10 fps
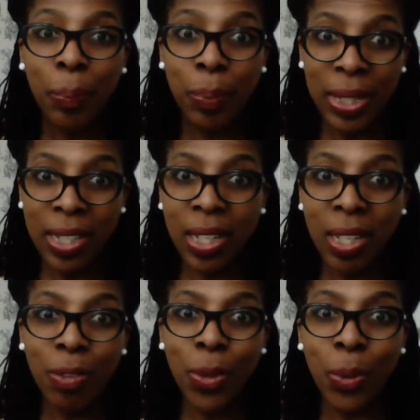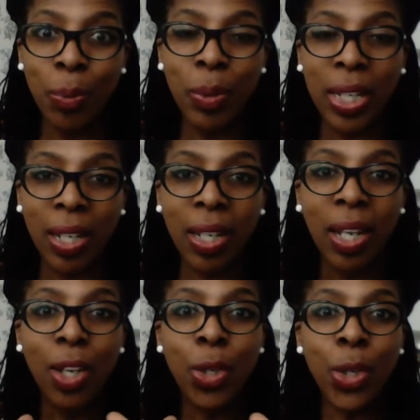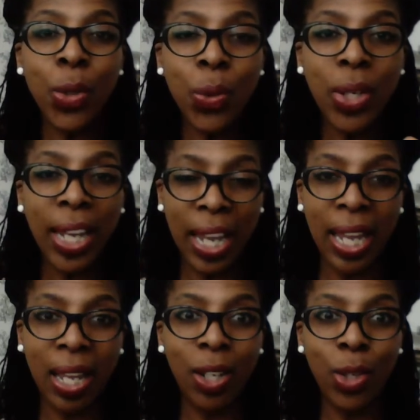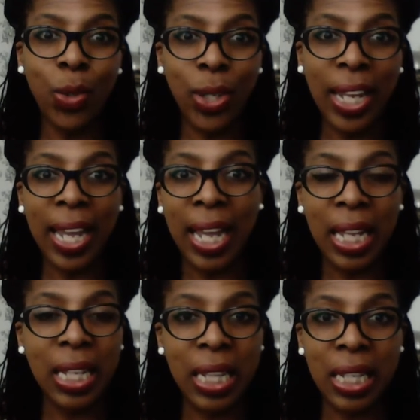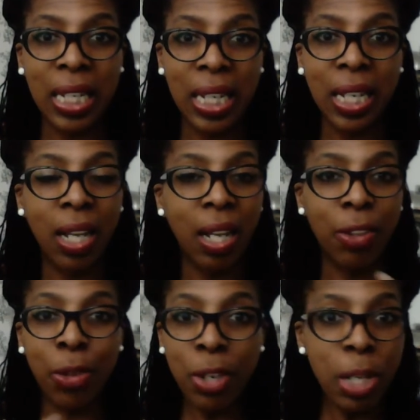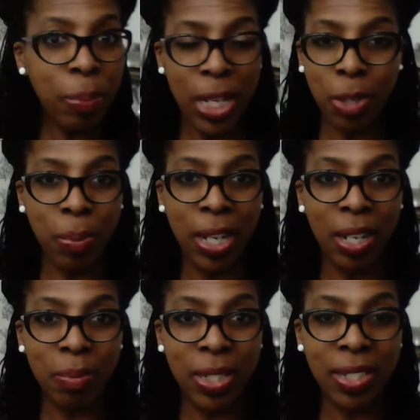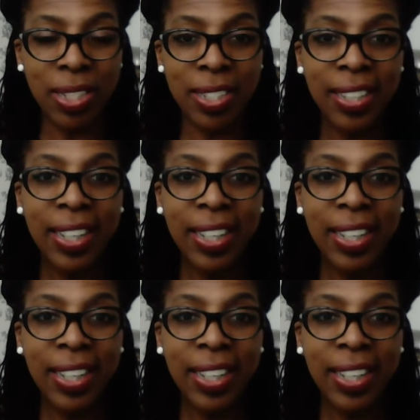believe you me, you can look at the 3-bed apartment